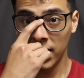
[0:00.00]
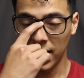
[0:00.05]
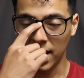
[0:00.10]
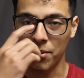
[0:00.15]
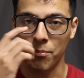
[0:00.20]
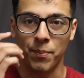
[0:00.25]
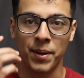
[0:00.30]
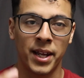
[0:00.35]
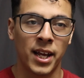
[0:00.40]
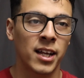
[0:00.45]

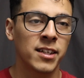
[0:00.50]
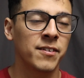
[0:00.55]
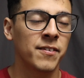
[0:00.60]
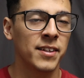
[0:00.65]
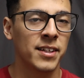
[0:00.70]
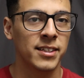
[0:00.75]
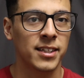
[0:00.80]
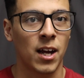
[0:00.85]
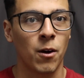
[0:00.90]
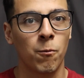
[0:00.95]
And because of
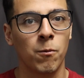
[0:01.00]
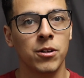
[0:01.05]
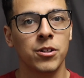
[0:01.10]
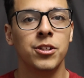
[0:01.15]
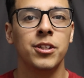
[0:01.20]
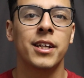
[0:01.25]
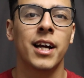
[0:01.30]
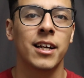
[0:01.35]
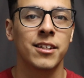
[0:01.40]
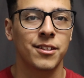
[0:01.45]
this, I want
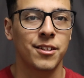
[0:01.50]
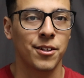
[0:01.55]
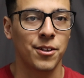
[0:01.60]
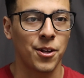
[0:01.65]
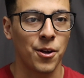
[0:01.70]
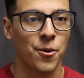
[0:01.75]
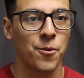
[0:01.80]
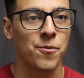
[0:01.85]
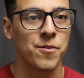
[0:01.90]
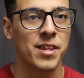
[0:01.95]
you guys to
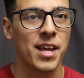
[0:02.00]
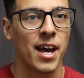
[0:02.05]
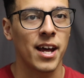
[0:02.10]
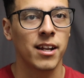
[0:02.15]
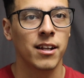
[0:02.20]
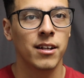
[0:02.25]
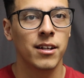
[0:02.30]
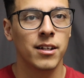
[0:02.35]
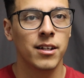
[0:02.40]
know that